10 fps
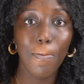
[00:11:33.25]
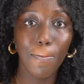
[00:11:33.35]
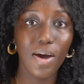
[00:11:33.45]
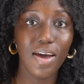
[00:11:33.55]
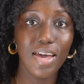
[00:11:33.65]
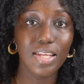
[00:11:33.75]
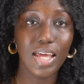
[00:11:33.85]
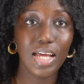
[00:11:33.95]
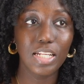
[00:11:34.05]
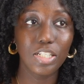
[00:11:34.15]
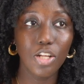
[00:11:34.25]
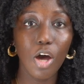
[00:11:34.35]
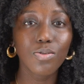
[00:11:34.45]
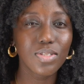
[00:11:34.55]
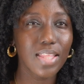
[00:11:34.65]
but
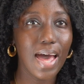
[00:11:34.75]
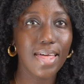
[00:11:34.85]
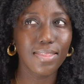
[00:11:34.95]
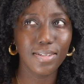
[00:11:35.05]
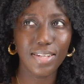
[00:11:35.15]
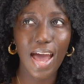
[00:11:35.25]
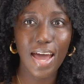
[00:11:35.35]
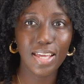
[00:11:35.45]
knows that the dad